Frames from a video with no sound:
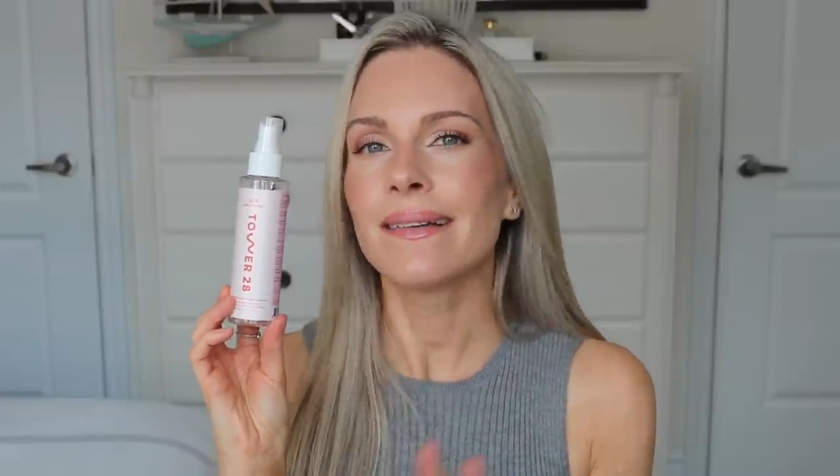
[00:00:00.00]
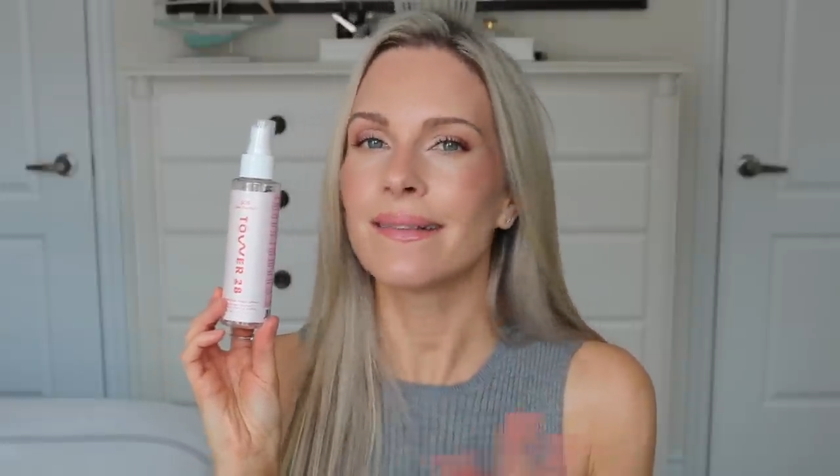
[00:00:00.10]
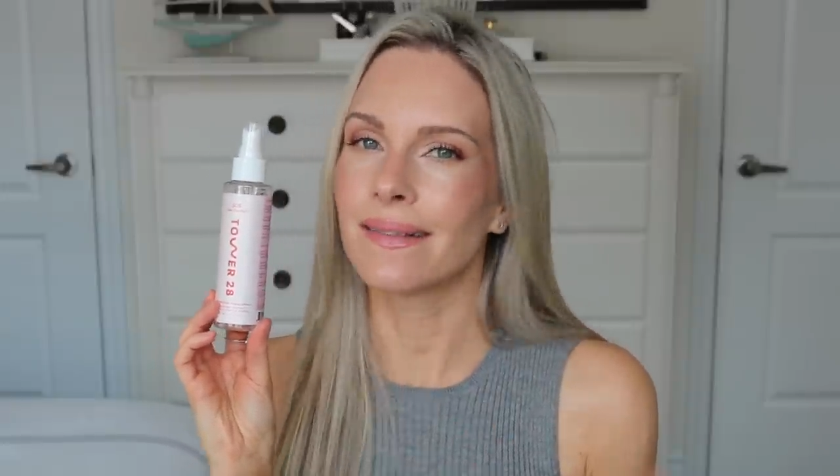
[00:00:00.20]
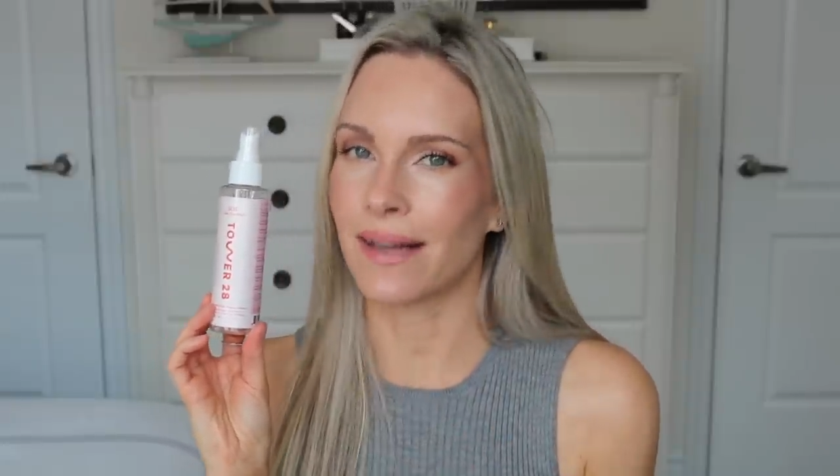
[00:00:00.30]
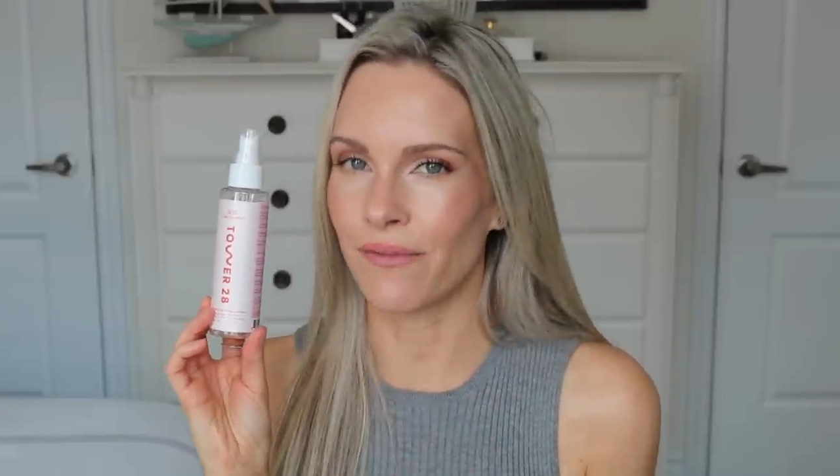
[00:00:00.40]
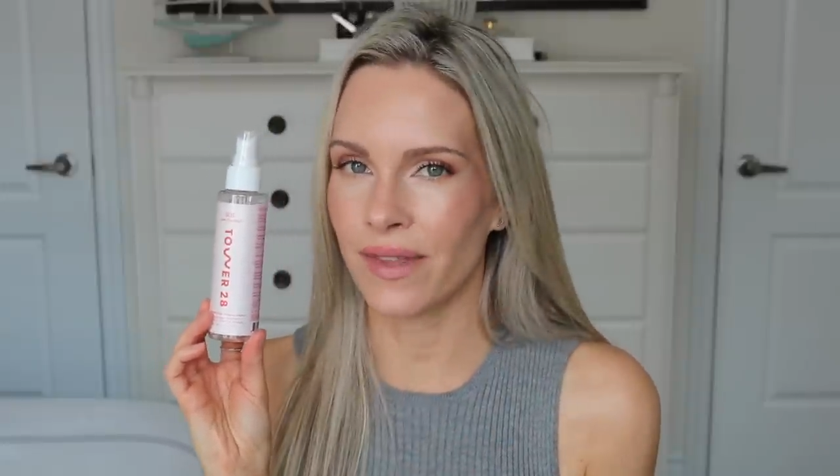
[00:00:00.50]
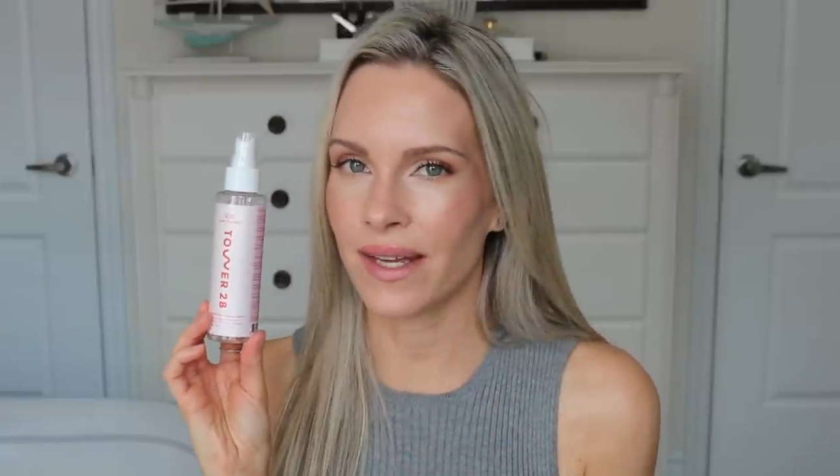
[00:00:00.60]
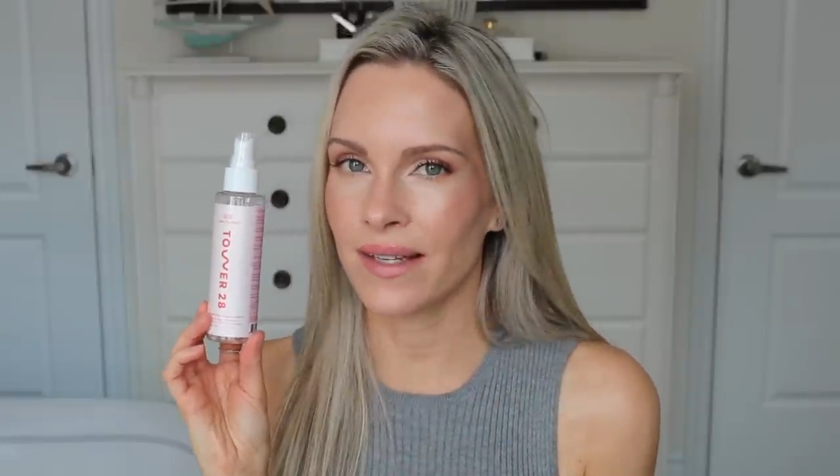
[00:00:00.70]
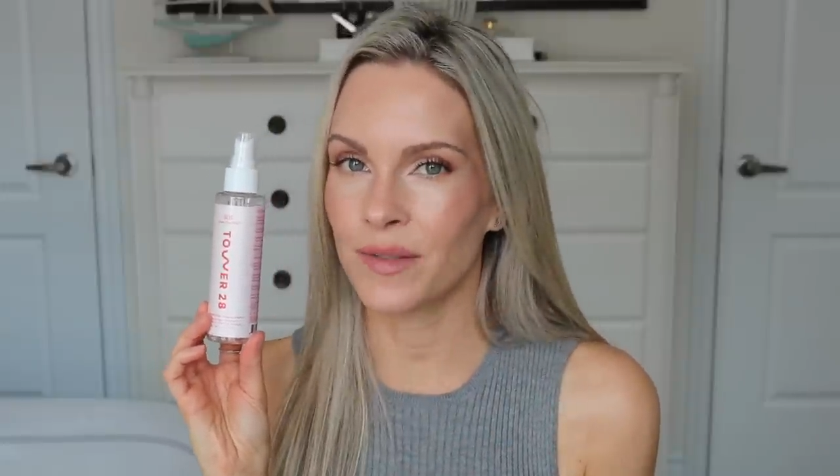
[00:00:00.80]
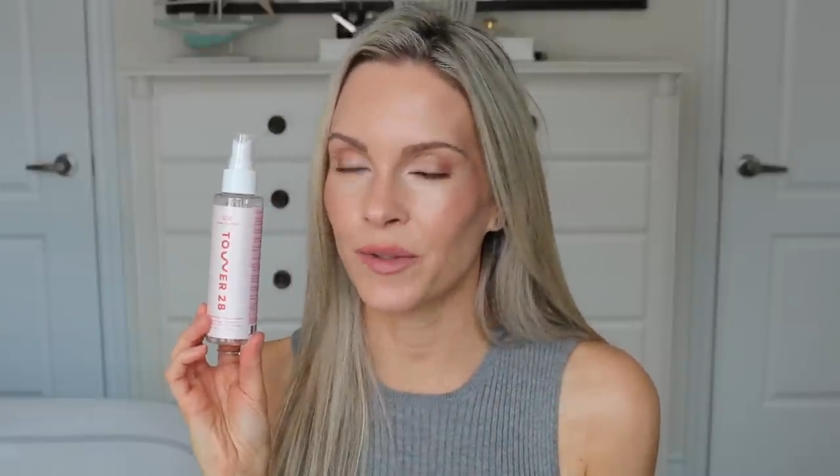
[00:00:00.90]
love
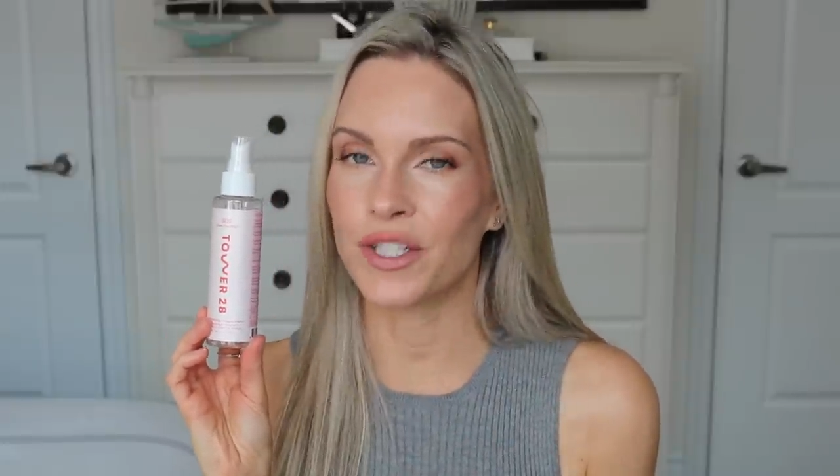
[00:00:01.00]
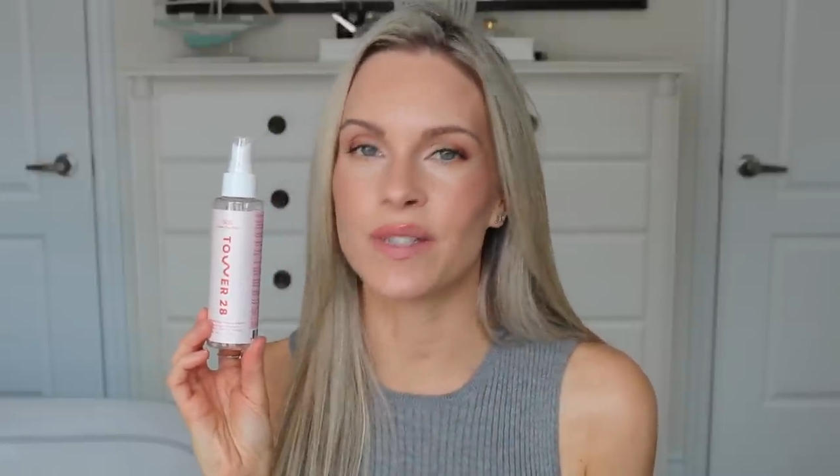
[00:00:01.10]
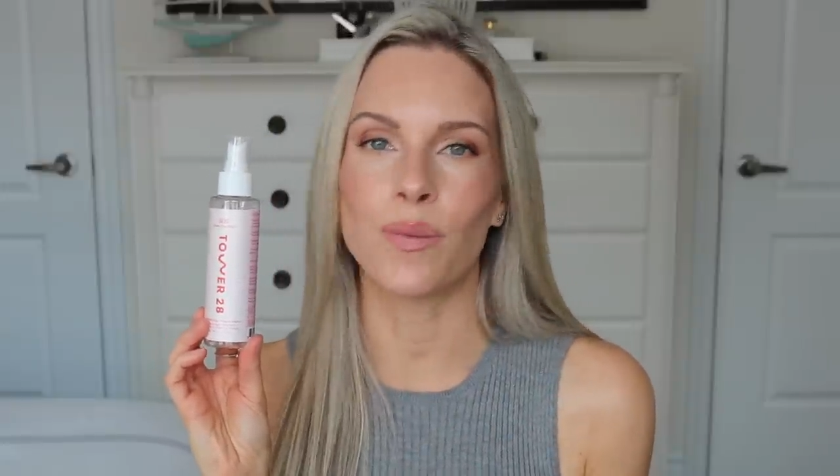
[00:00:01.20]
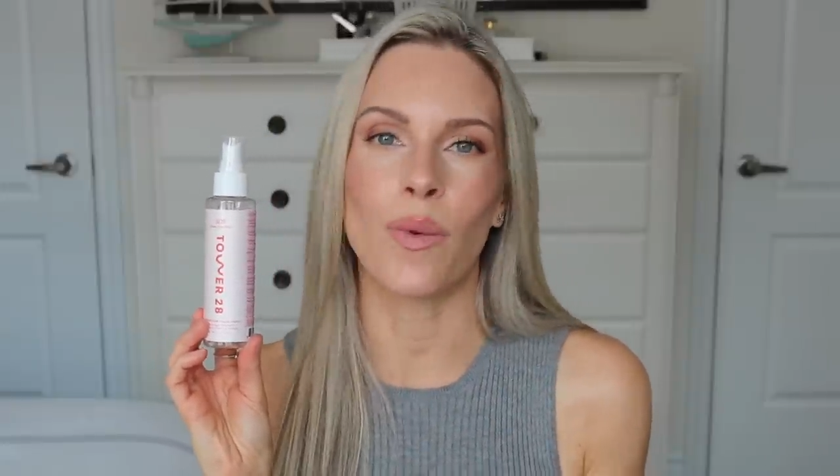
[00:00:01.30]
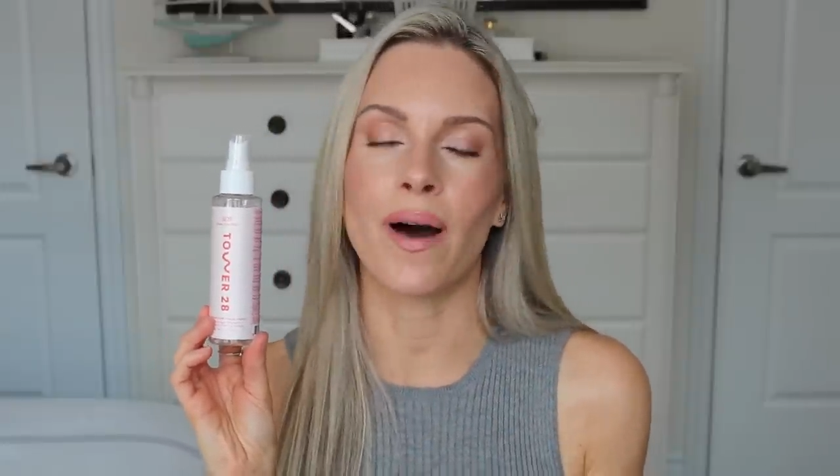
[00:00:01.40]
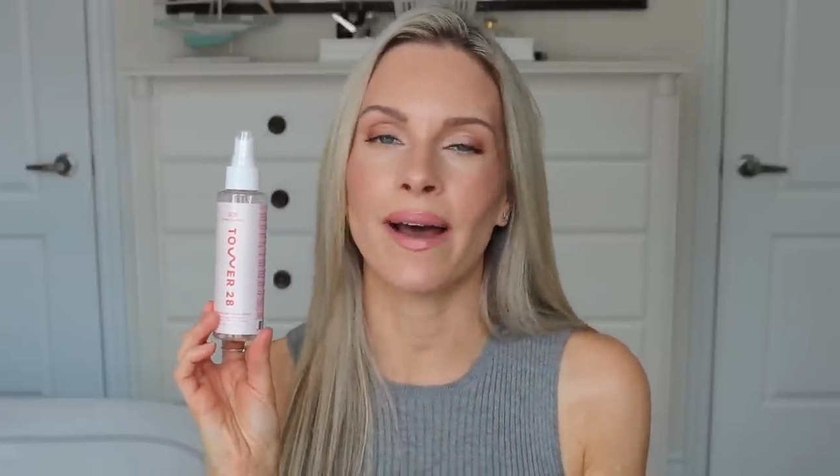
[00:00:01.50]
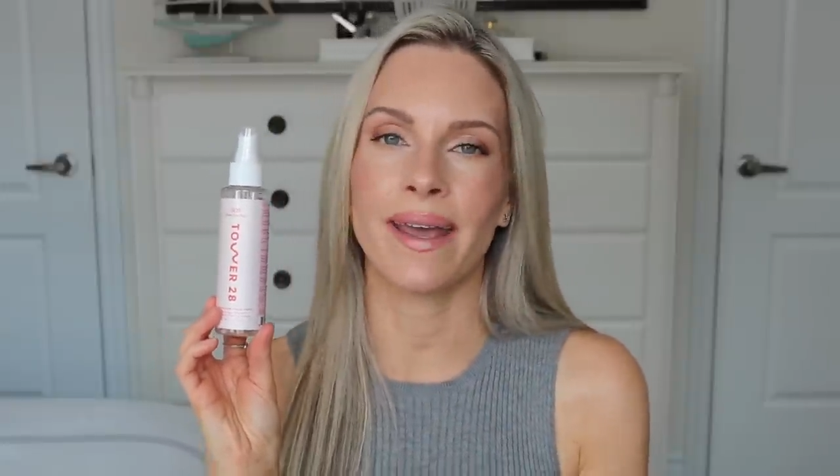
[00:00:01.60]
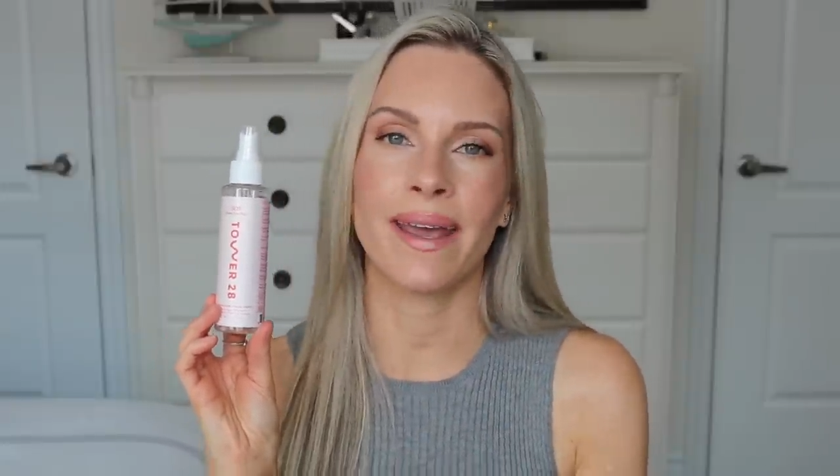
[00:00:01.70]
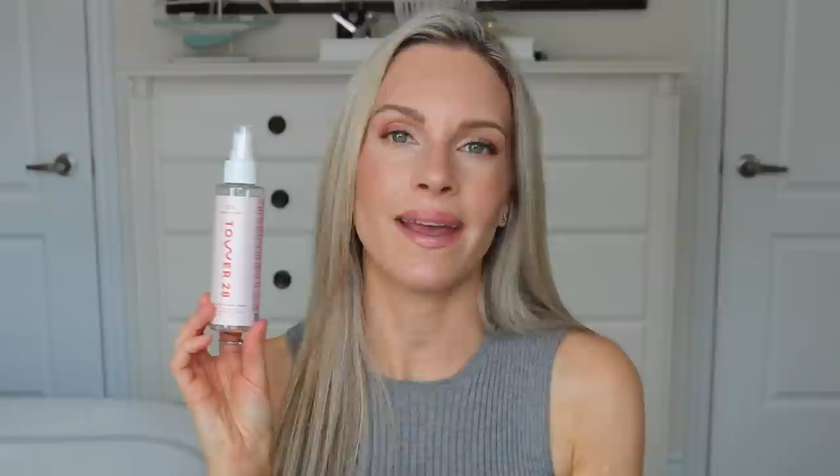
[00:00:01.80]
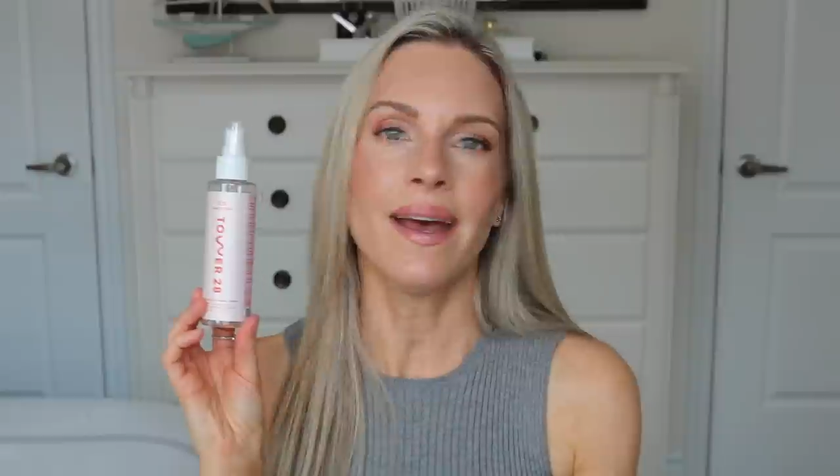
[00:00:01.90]
this, which is
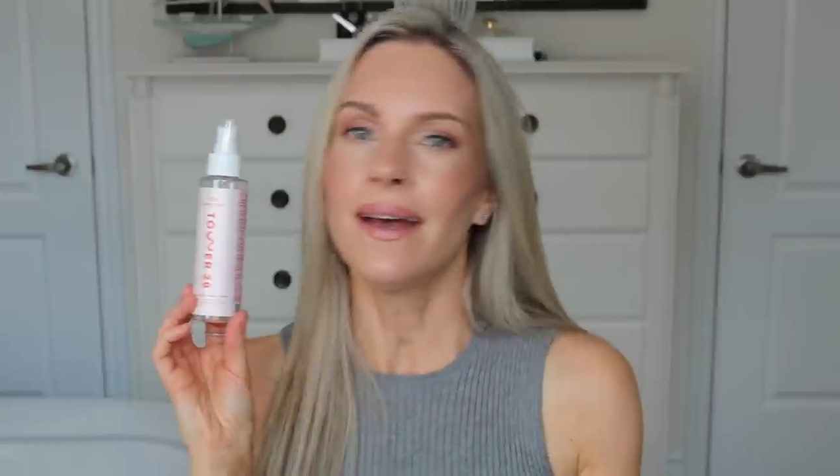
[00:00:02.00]
why